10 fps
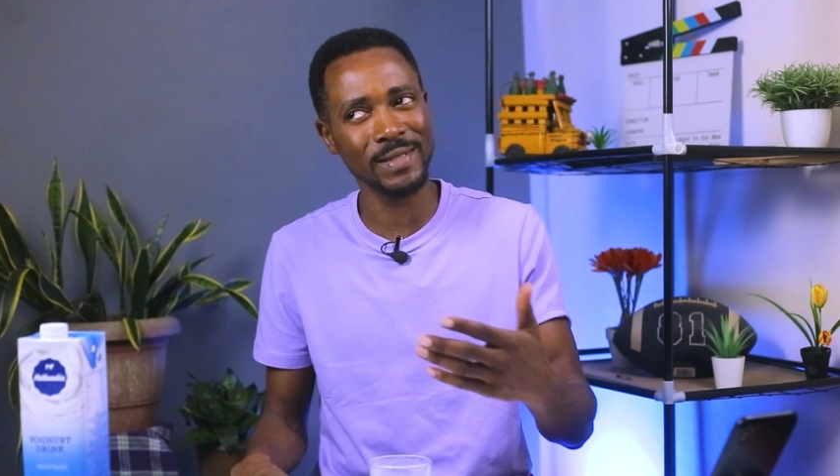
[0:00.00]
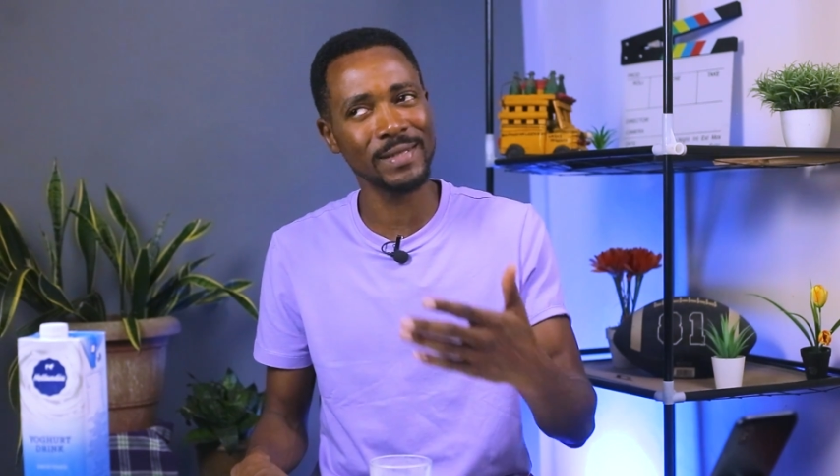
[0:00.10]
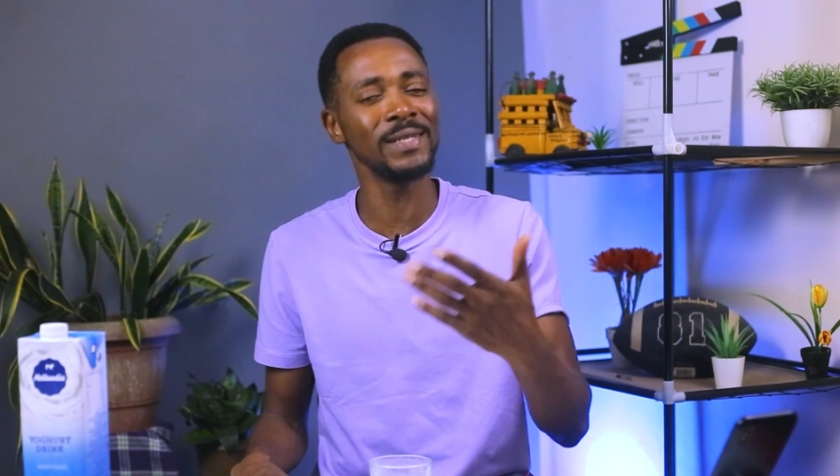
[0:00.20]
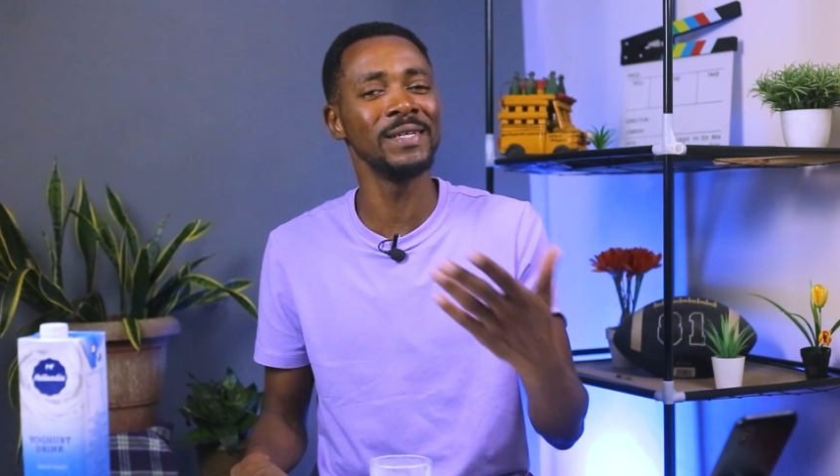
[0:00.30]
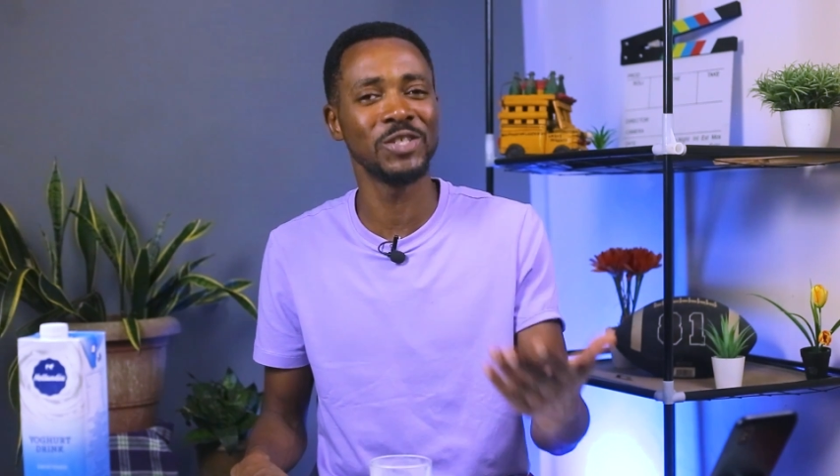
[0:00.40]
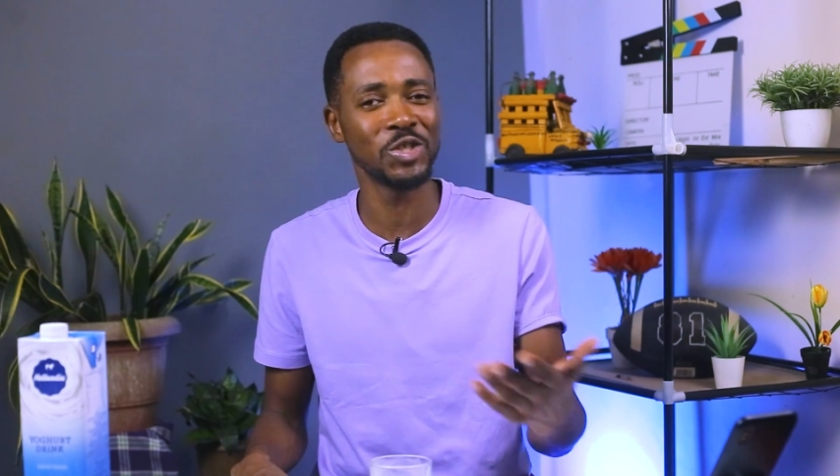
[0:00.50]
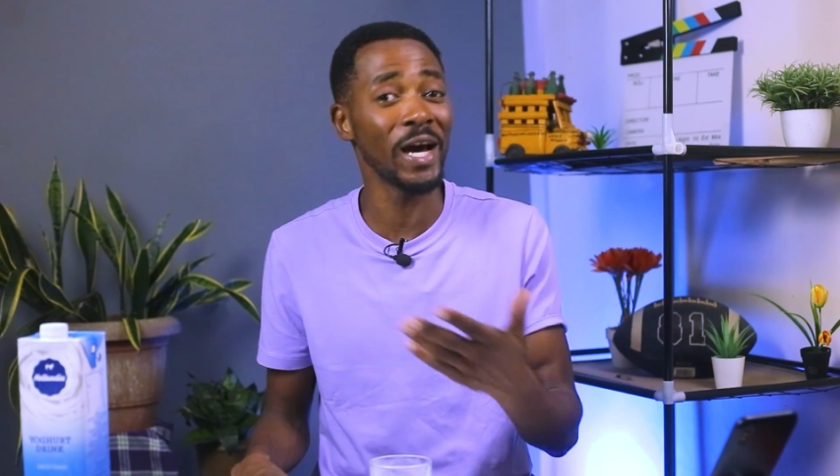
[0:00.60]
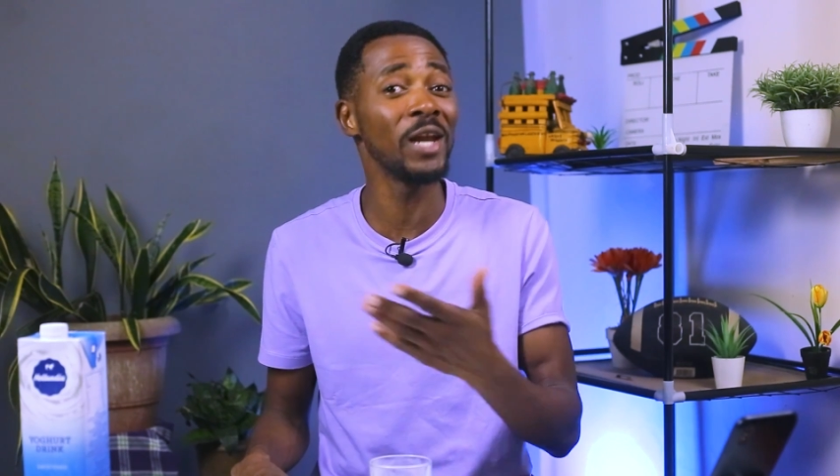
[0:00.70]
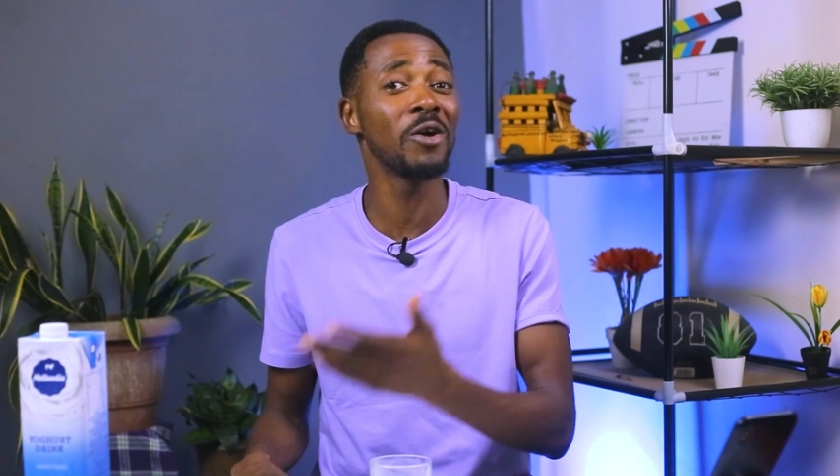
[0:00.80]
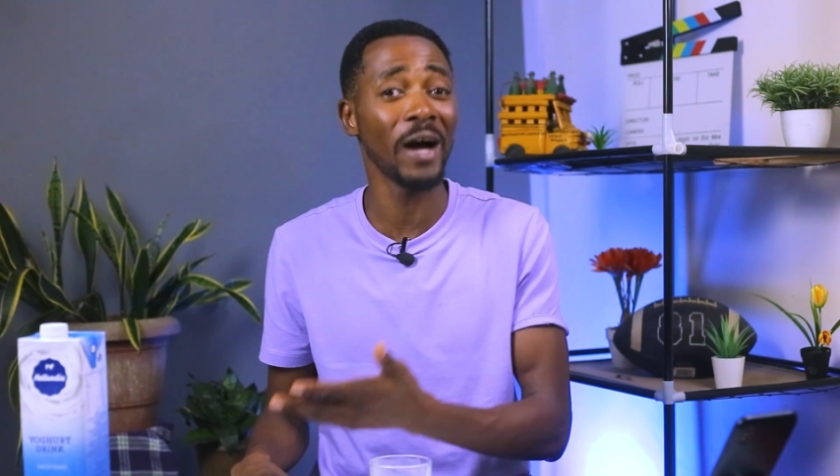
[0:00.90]
scenes should
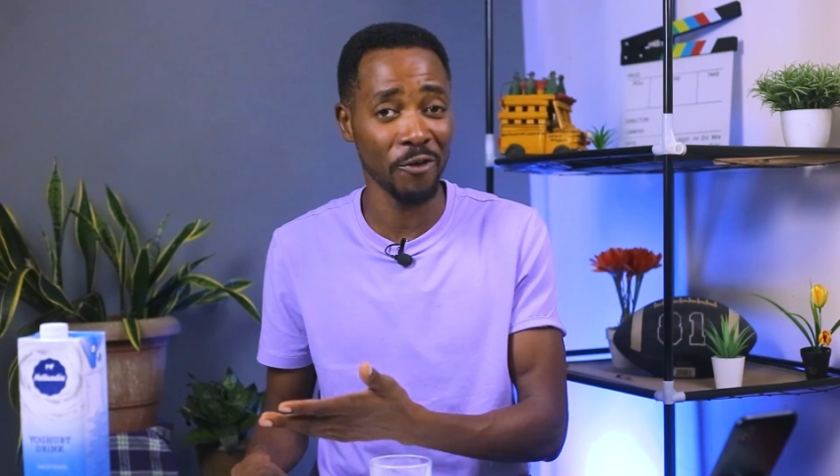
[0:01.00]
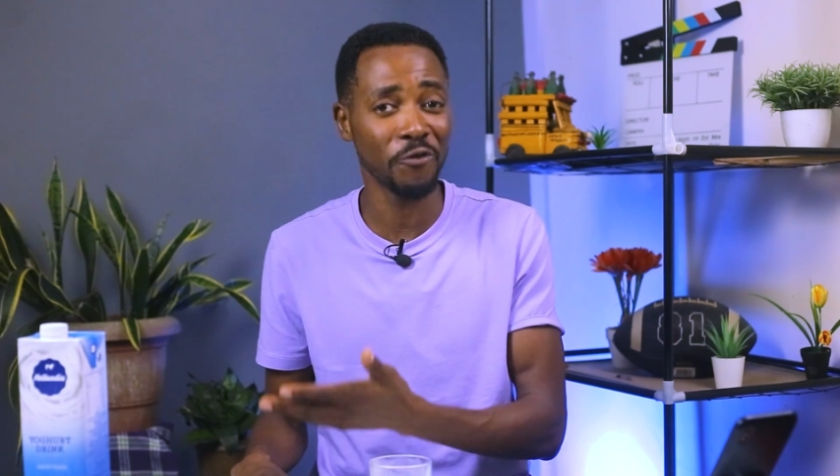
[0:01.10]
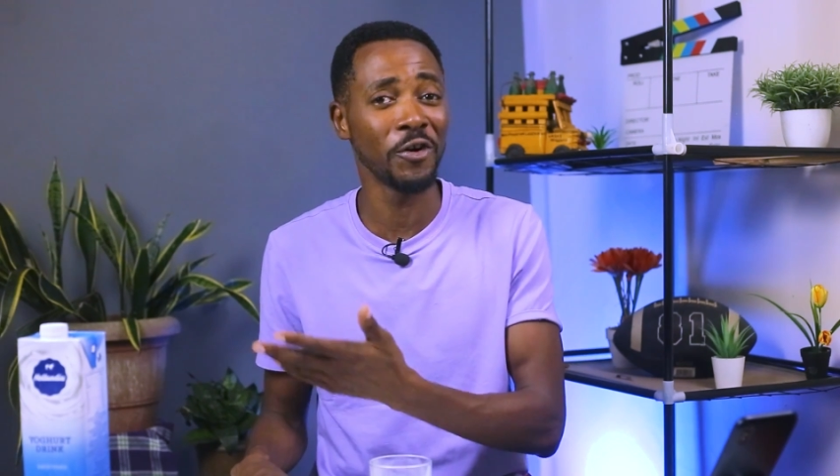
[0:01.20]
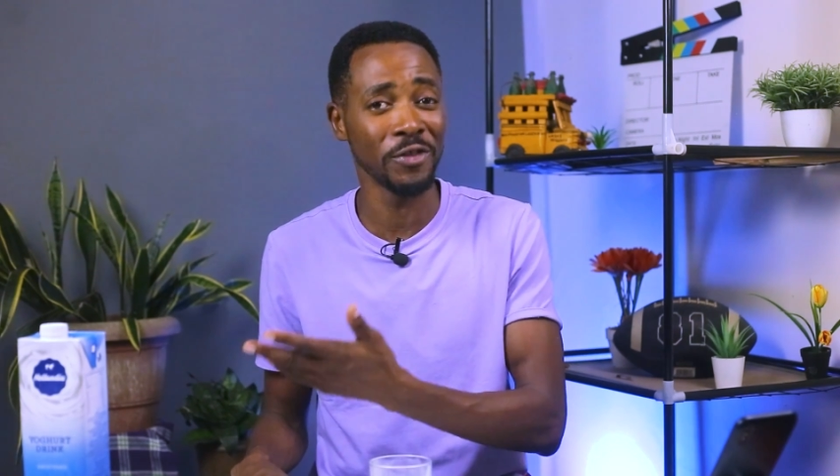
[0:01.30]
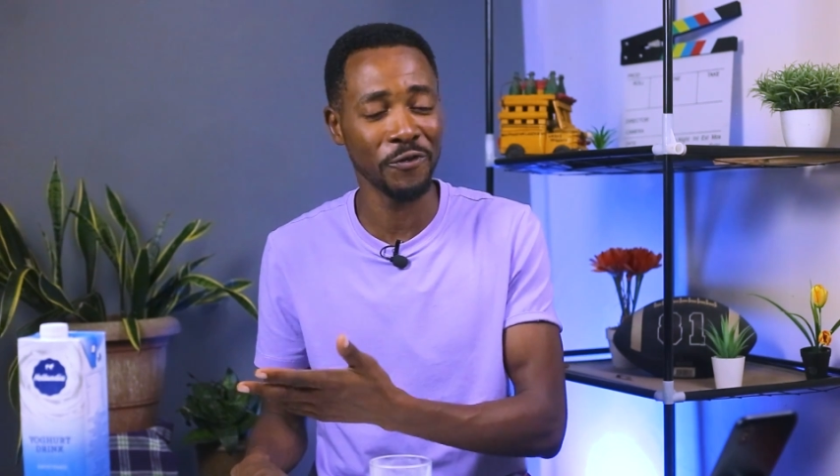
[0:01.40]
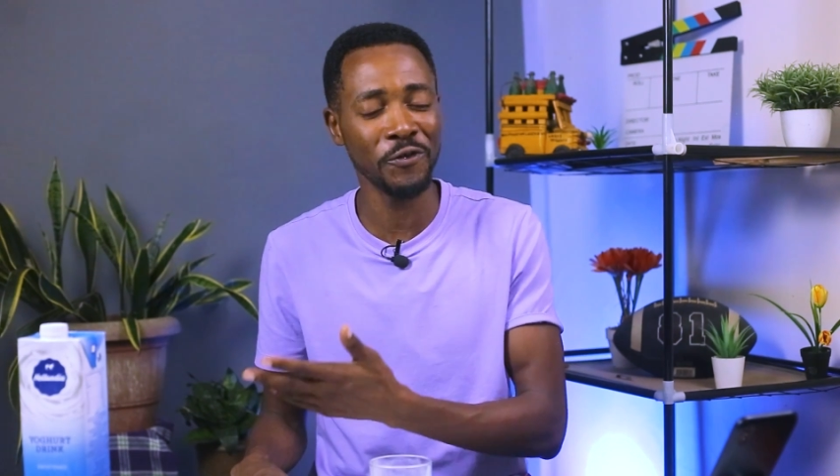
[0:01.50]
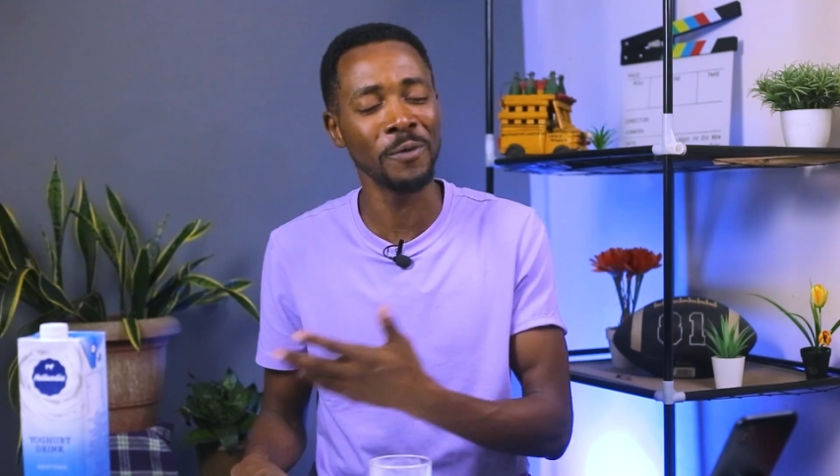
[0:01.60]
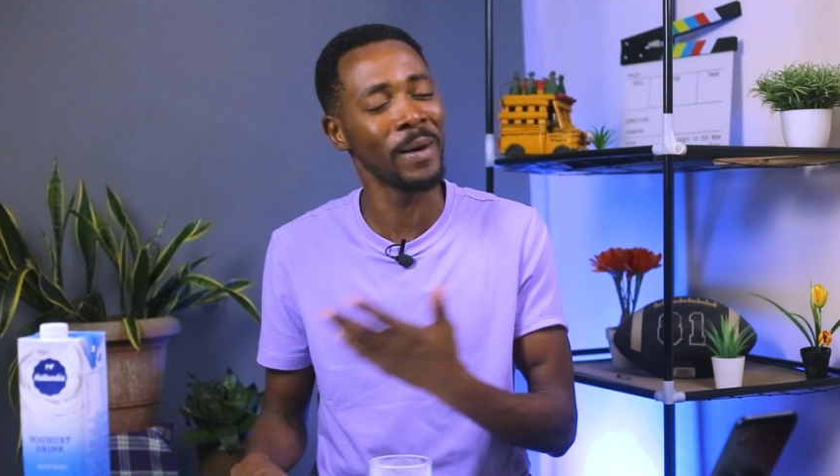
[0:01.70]
I look out for in the film?